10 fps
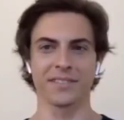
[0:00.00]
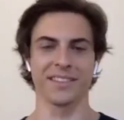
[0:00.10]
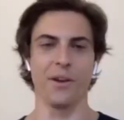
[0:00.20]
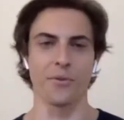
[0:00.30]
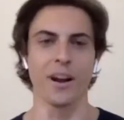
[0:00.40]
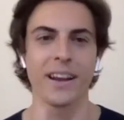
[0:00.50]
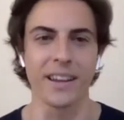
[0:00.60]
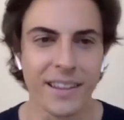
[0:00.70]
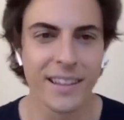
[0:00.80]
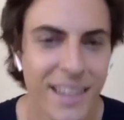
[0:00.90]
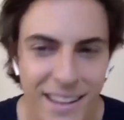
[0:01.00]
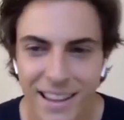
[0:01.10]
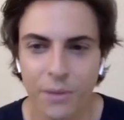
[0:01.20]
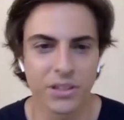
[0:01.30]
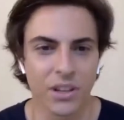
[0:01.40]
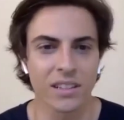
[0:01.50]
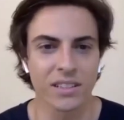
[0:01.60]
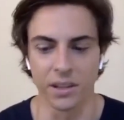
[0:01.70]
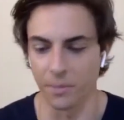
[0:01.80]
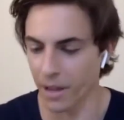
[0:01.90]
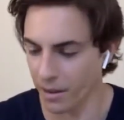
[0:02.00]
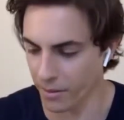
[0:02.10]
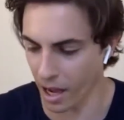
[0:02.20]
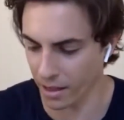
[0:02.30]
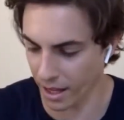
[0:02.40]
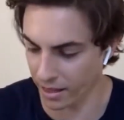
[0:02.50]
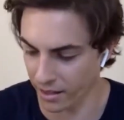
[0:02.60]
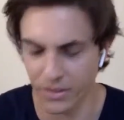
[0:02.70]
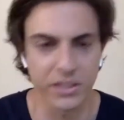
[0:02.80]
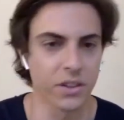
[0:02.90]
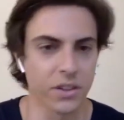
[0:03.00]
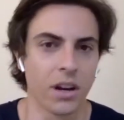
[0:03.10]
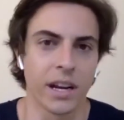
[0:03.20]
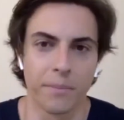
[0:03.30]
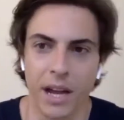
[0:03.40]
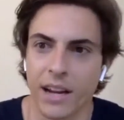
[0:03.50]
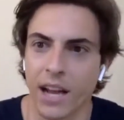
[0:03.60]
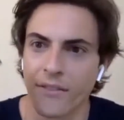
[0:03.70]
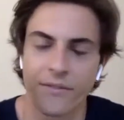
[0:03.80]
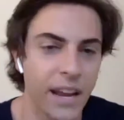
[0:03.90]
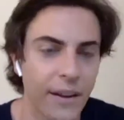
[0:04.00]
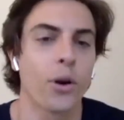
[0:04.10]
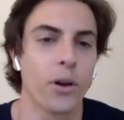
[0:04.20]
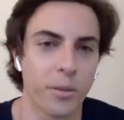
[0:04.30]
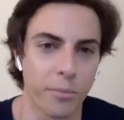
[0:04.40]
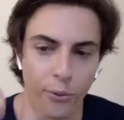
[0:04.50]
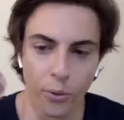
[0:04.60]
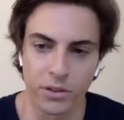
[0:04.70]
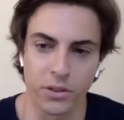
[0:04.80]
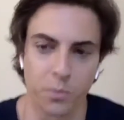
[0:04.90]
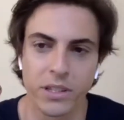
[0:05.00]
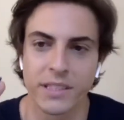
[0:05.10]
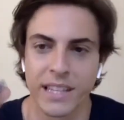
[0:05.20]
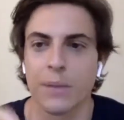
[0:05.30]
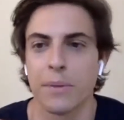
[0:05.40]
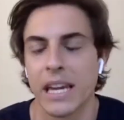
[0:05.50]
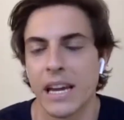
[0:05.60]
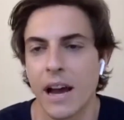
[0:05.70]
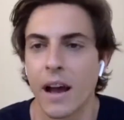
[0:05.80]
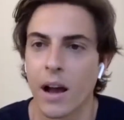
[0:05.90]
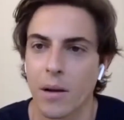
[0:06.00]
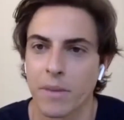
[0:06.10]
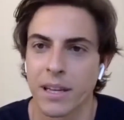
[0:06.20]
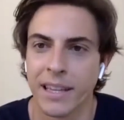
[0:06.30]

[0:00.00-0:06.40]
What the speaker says: All right. That was awesome. I love this song. I've never heard it before. So please tell me, and